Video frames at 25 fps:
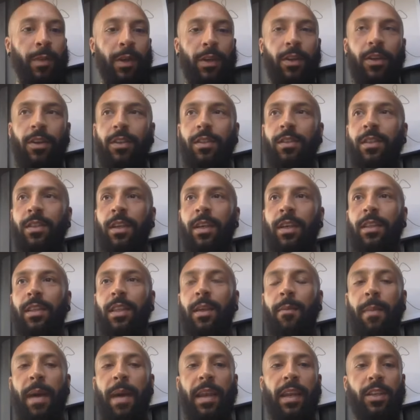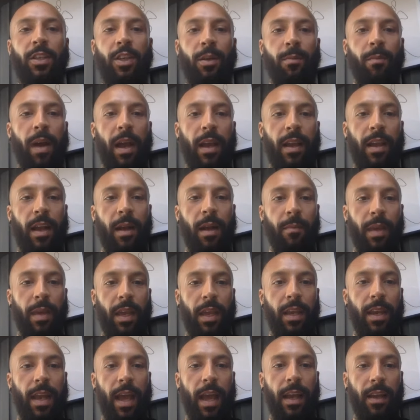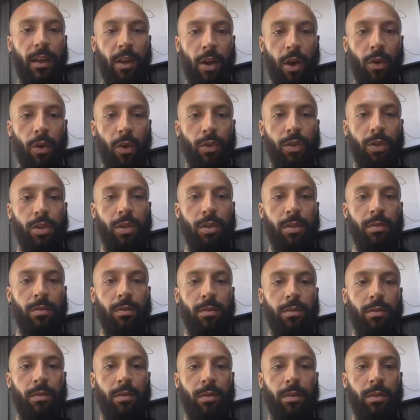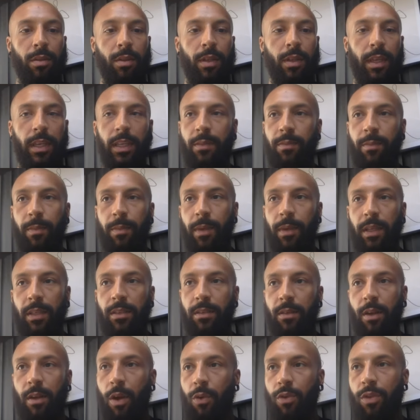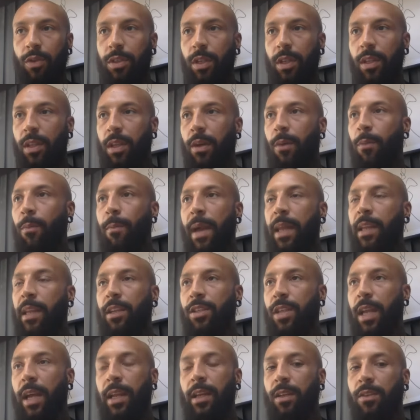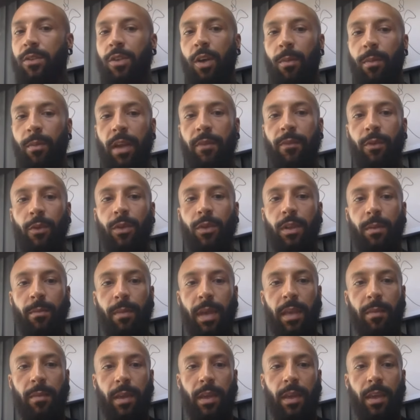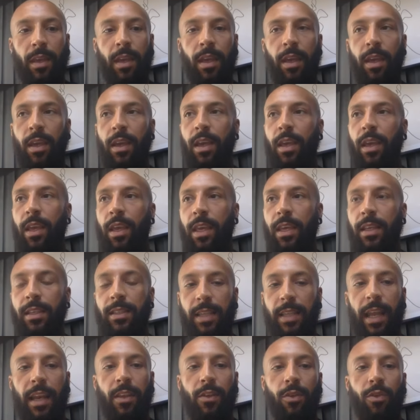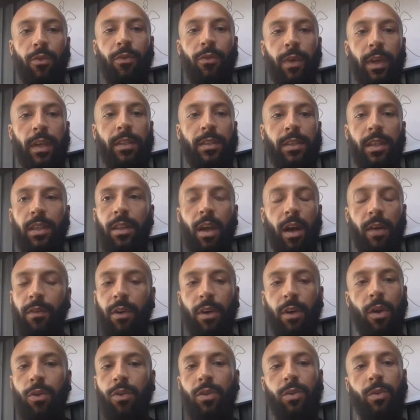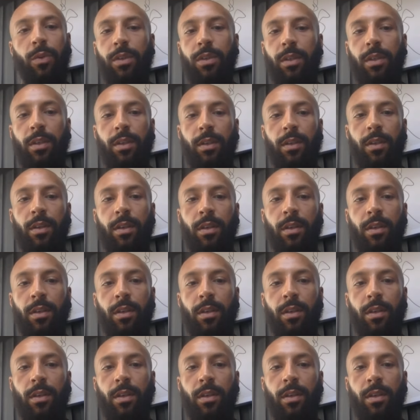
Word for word: because the manager might come in and coach. He's he's coached at the, uh, managed at the top level, so maybe he's telling you things that the other coach wasn't.